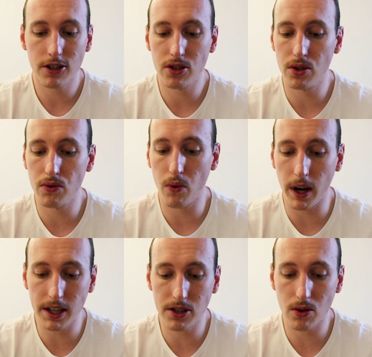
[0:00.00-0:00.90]
Do you
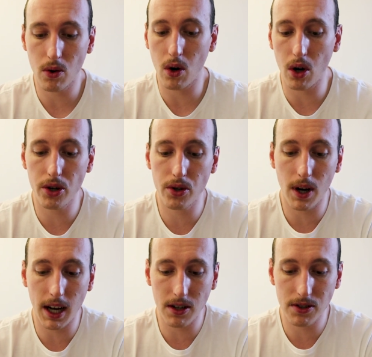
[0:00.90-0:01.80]
rent or own your
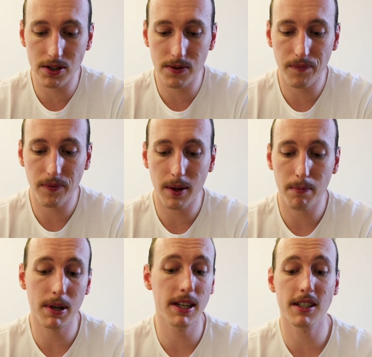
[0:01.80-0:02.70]
house?
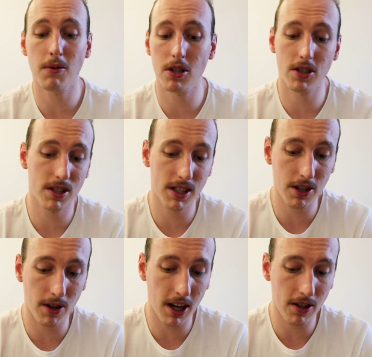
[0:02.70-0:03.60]
Please, I want to see
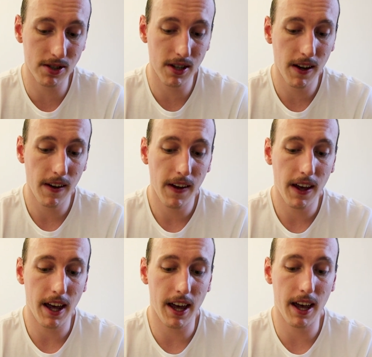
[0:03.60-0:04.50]
your house.
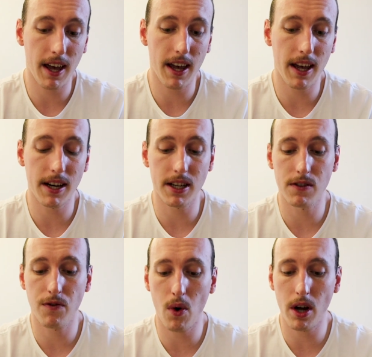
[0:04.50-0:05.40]
And
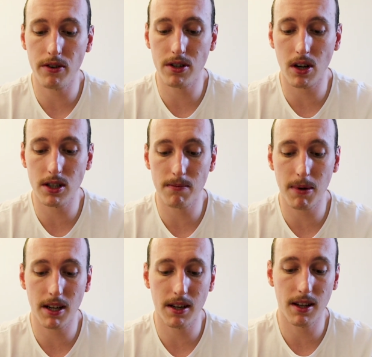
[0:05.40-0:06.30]
is $400 a
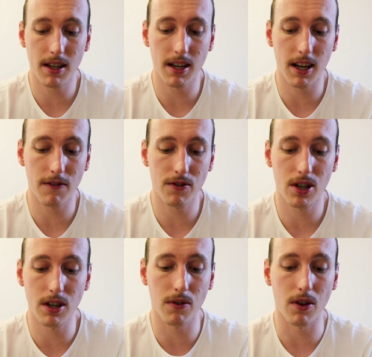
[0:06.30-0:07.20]
month enough to
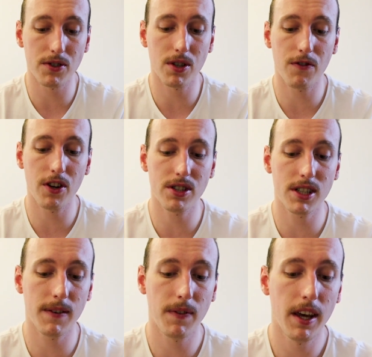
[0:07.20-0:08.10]
live off? So
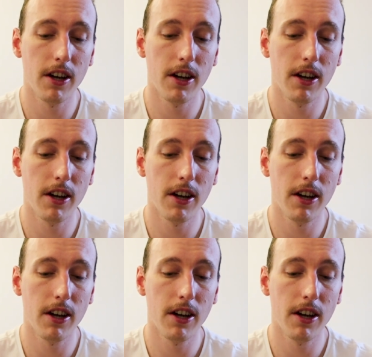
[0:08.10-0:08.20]
firstly,